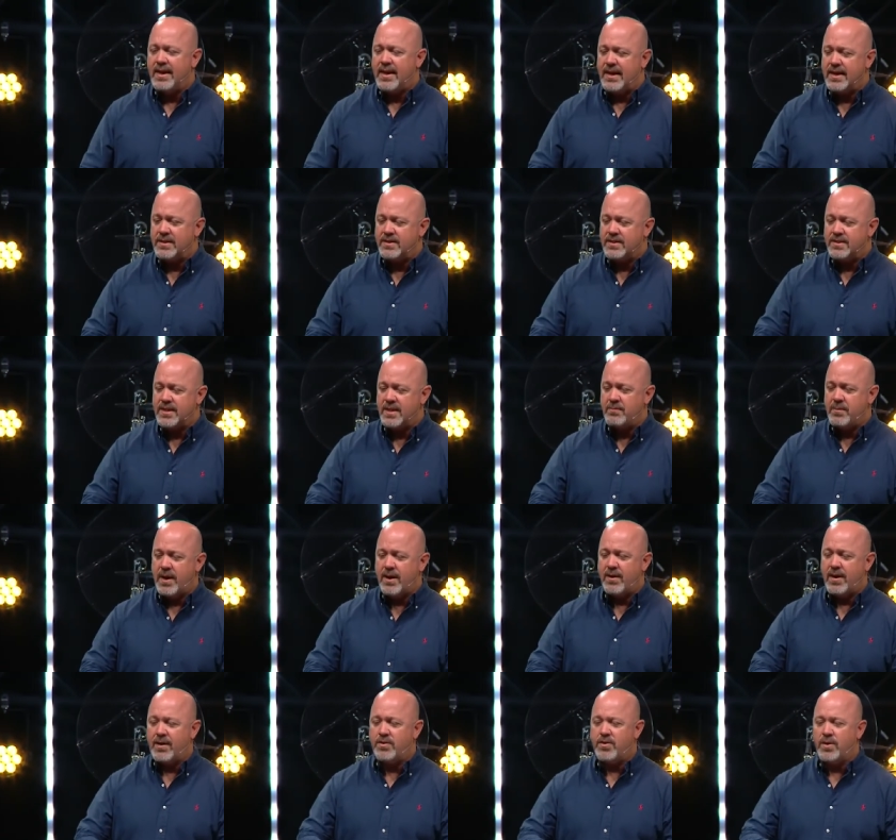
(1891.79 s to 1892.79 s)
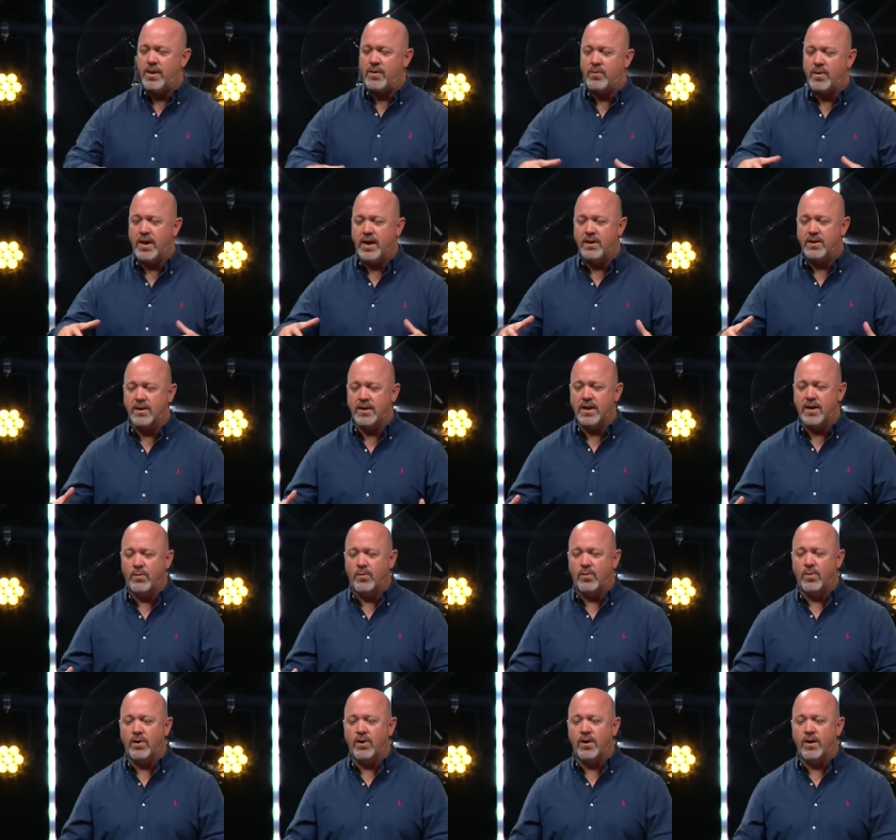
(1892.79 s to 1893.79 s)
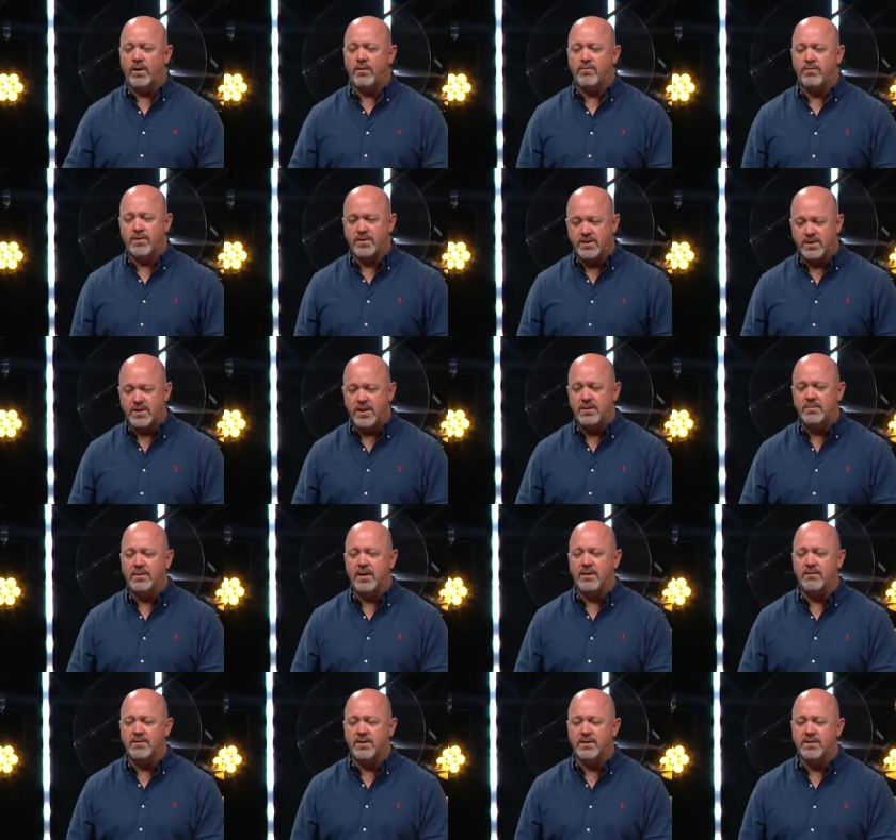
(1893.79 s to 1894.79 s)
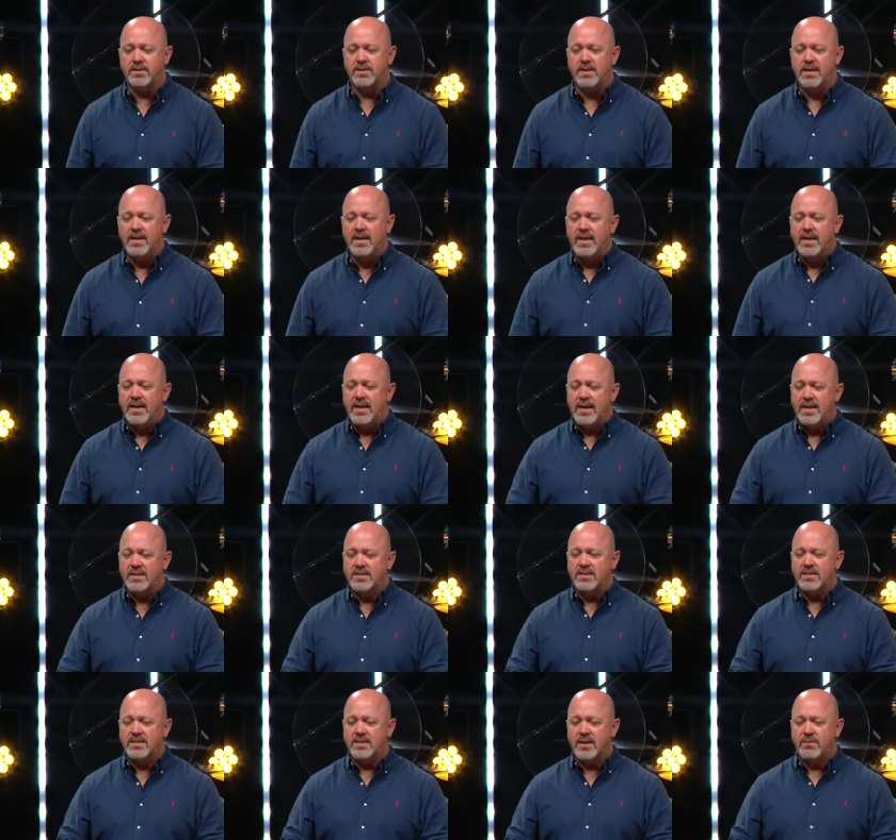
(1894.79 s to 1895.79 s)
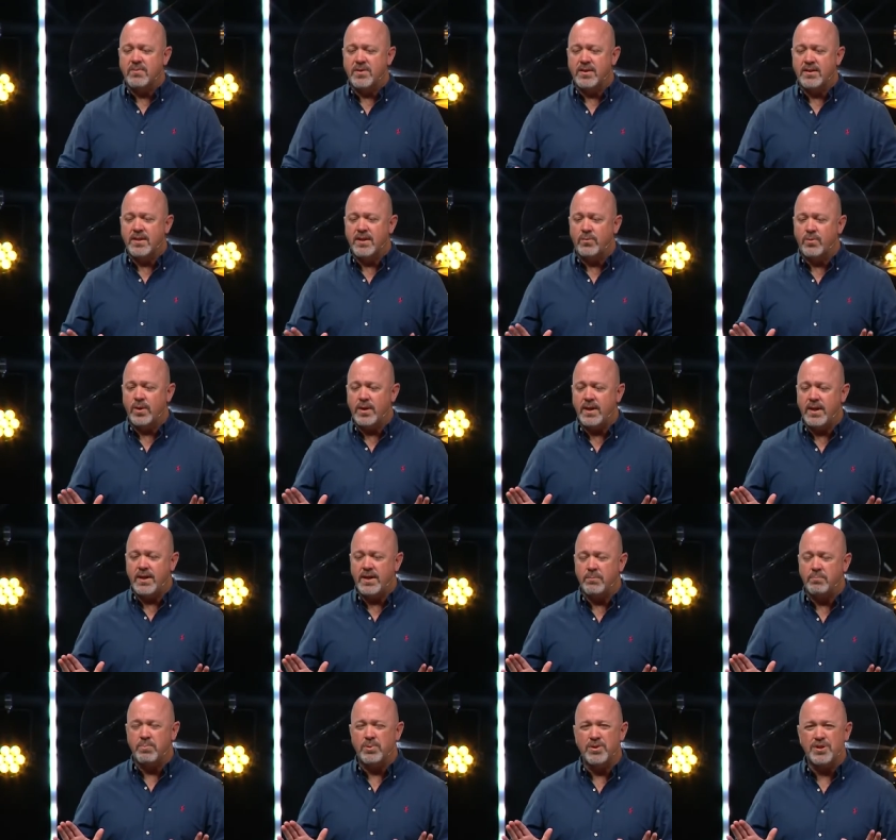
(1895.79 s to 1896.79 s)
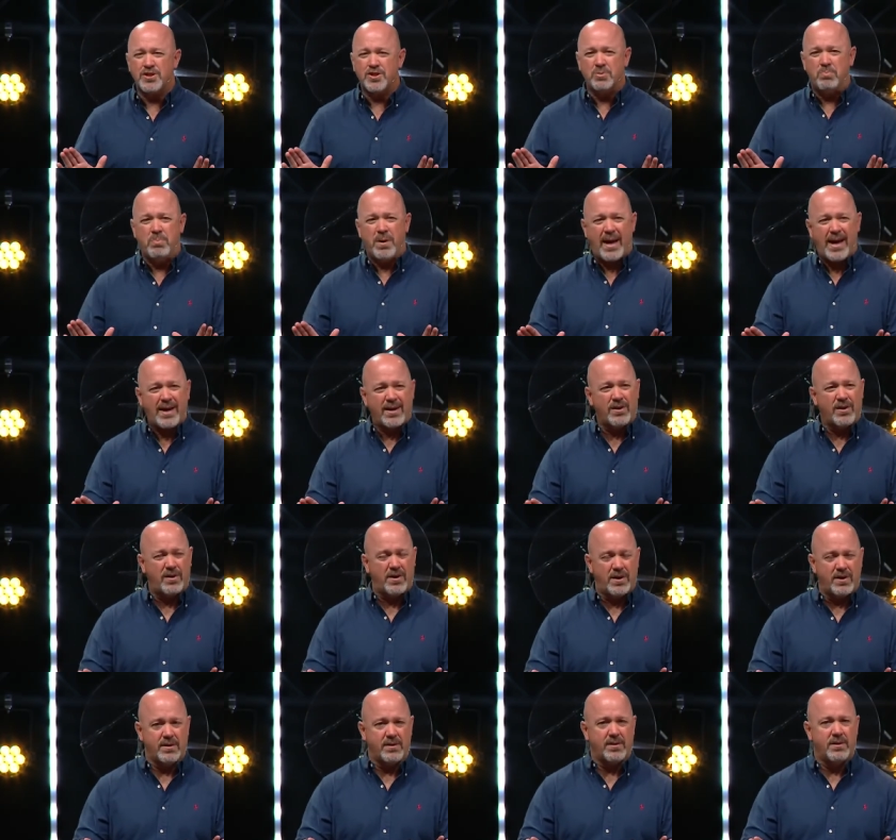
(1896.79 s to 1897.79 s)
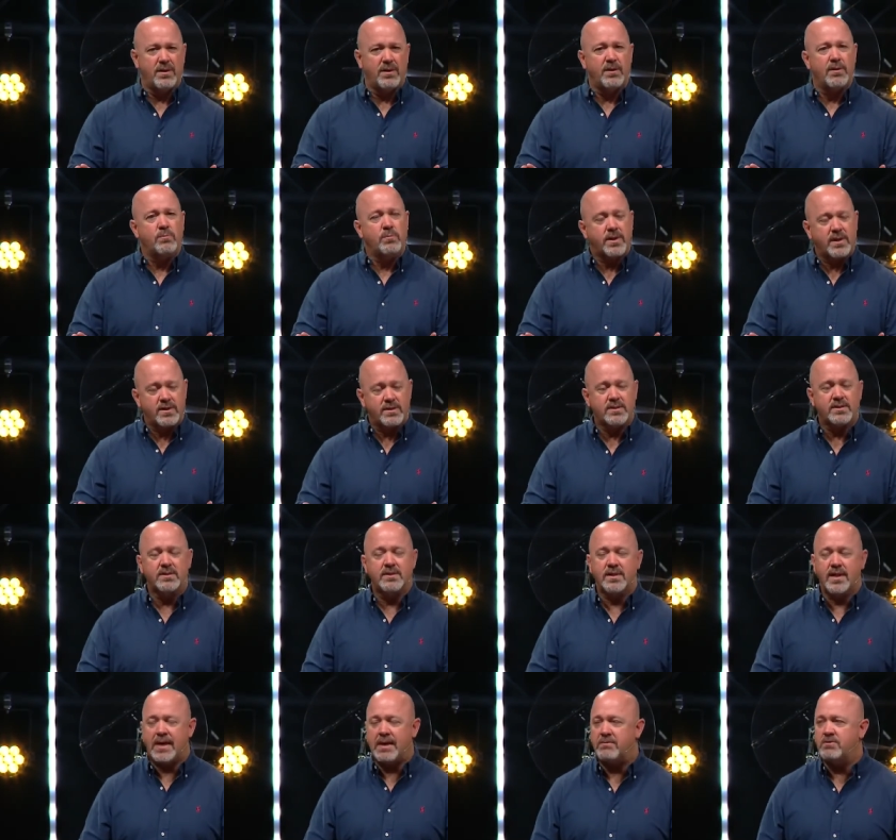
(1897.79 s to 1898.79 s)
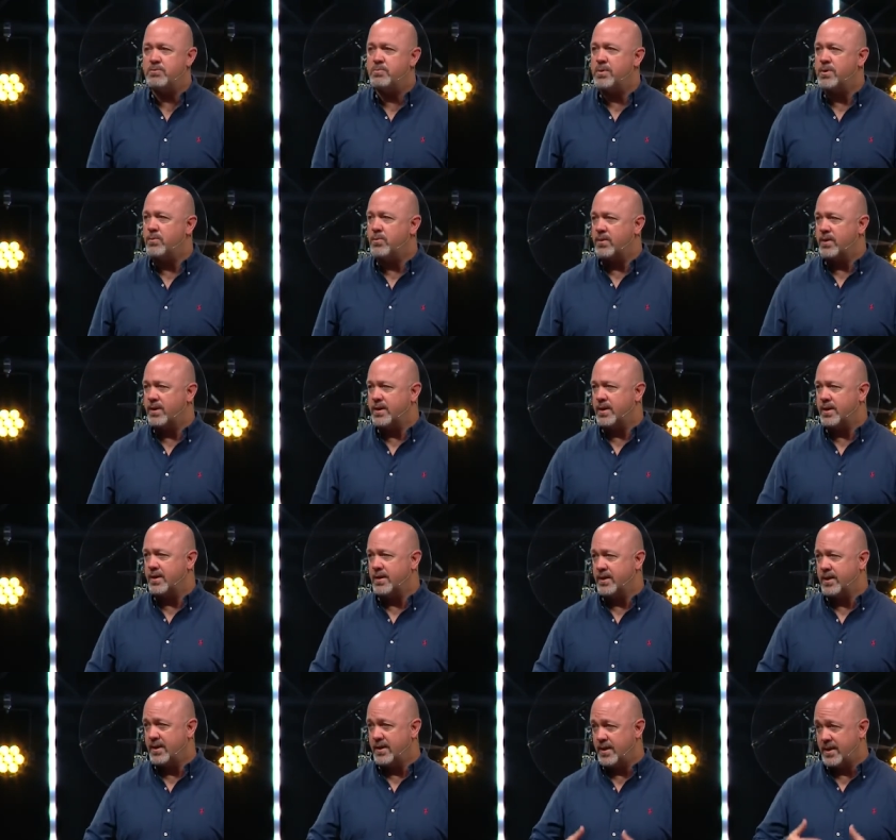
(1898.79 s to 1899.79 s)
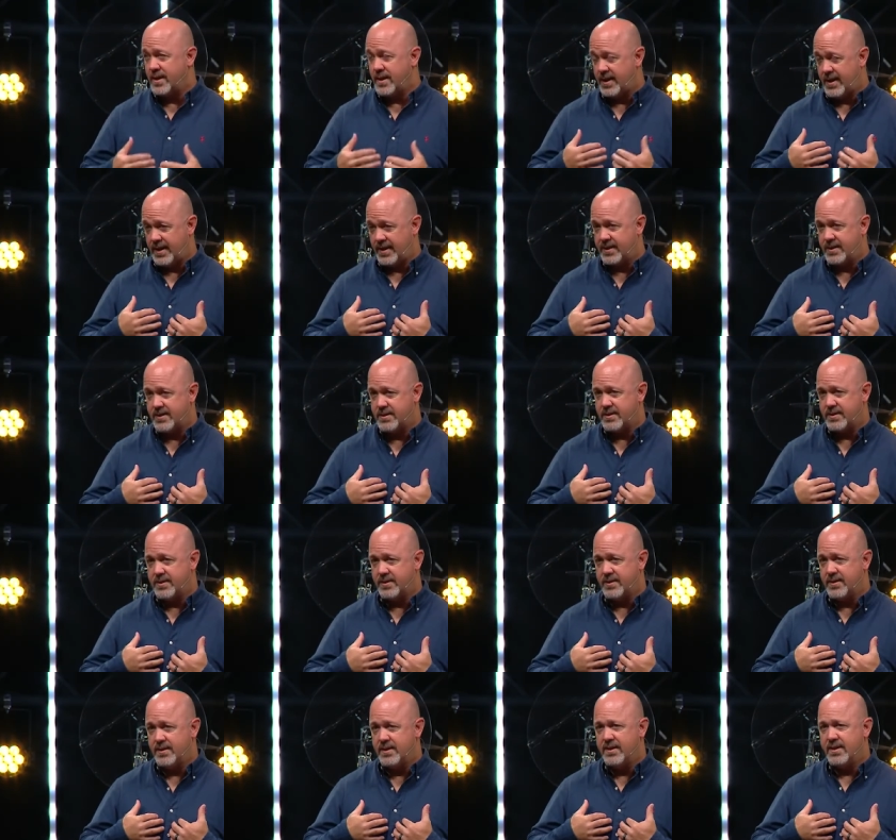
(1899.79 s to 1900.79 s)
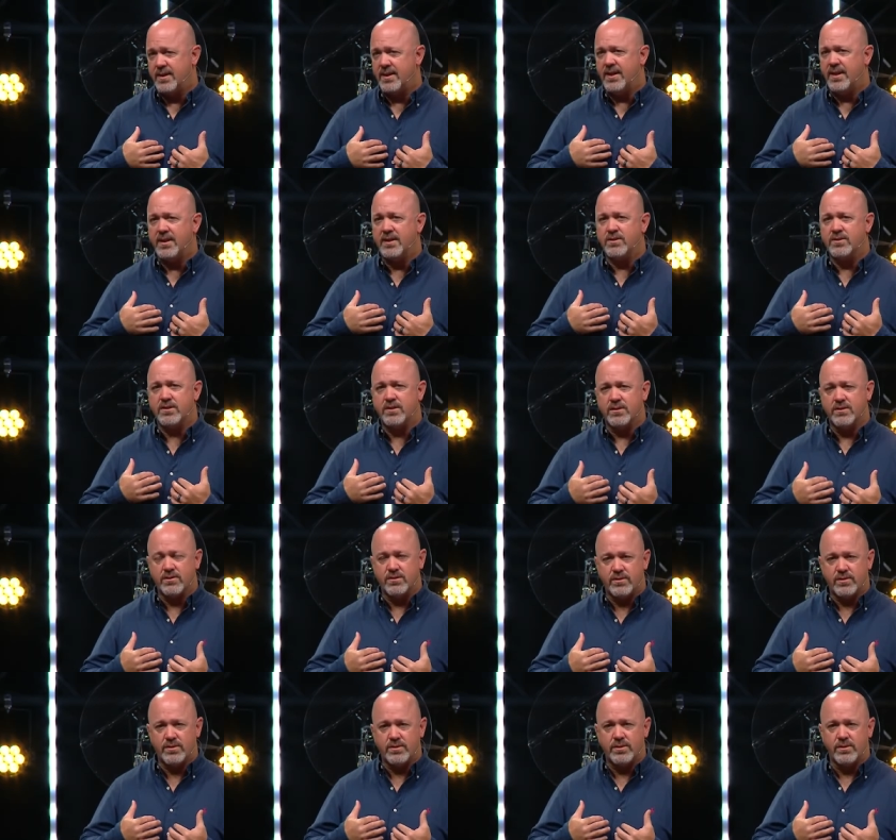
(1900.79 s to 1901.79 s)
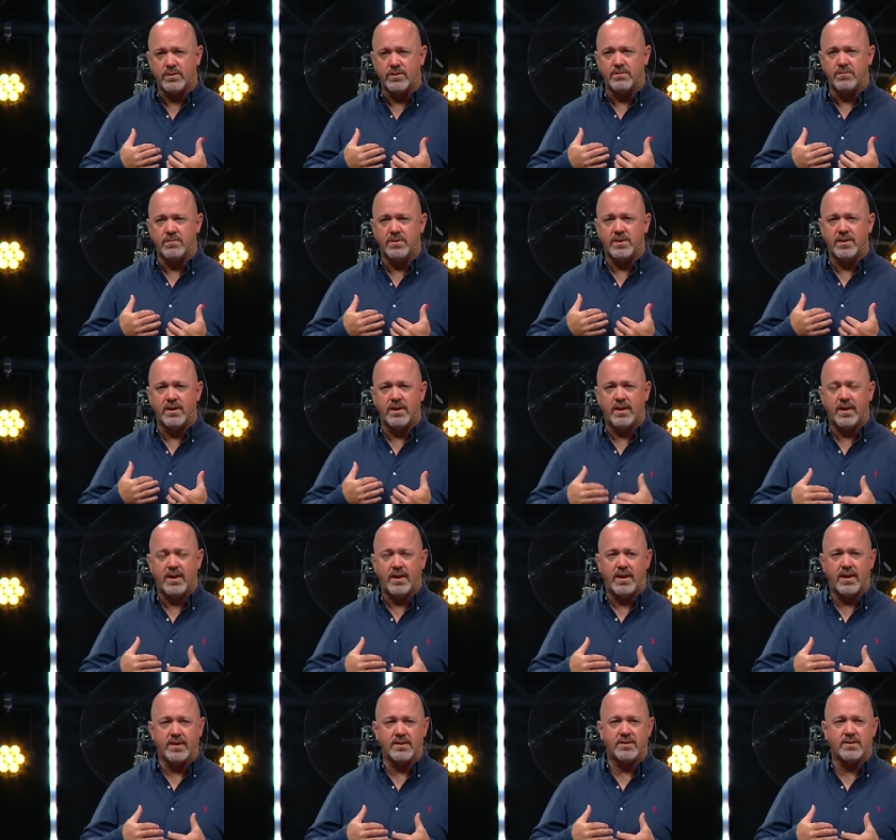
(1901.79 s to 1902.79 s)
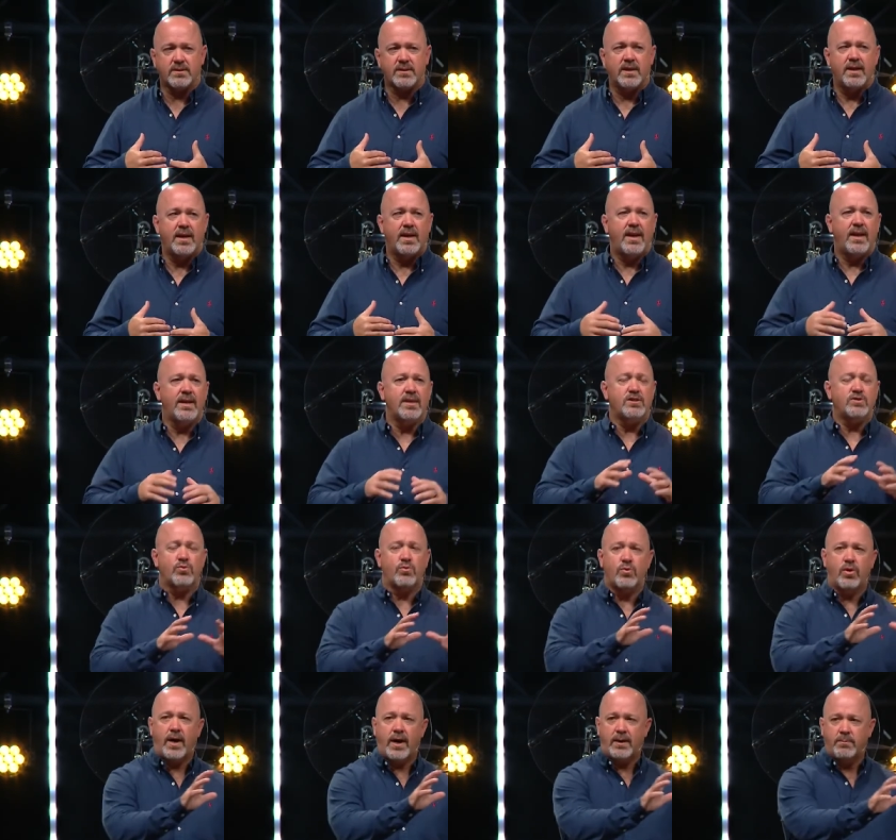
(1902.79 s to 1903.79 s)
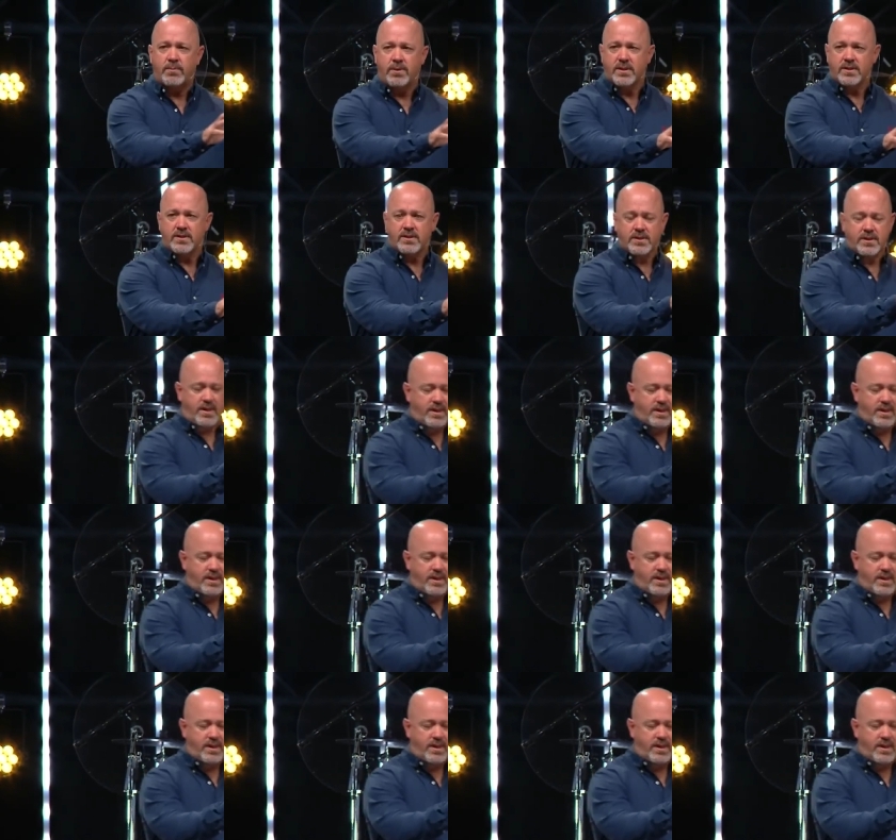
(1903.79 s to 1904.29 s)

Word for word: And somehow I think when I look at work, for some of us, it's something that we need to push back on because the job's been working us and it's consumed us and it's robbed us